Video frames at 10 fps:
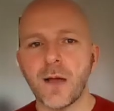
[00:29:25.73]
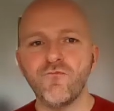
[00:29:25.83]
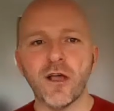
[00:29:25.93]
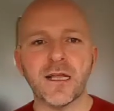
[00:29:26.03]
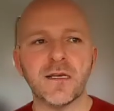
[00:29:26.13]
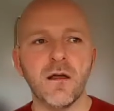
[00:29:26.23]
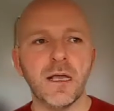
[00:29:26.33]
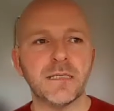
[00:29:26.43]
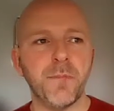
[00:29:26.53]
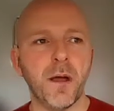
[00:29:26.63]
I'm
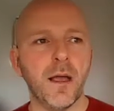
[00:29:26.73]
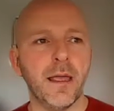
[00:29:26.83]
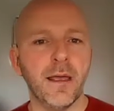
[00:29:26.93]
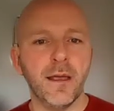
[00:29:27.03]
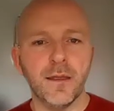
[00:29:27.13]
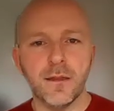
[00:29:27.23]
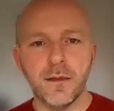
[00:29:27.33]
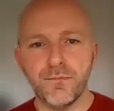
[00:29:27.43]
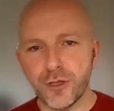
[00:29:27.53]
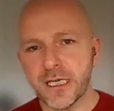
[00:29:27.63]
recognised by
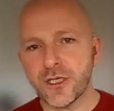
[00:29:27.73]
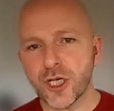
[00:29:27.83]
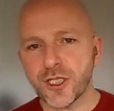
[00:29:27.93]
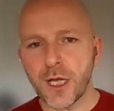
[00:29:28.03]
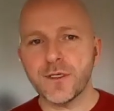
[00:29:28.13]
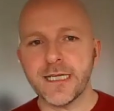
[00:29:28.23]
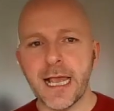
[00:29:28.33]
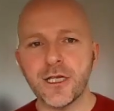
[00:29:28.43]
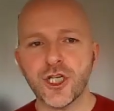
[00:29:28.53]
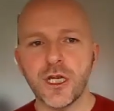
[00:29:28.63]
the British
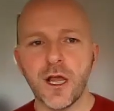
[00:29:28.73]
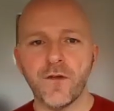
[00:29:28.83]
Association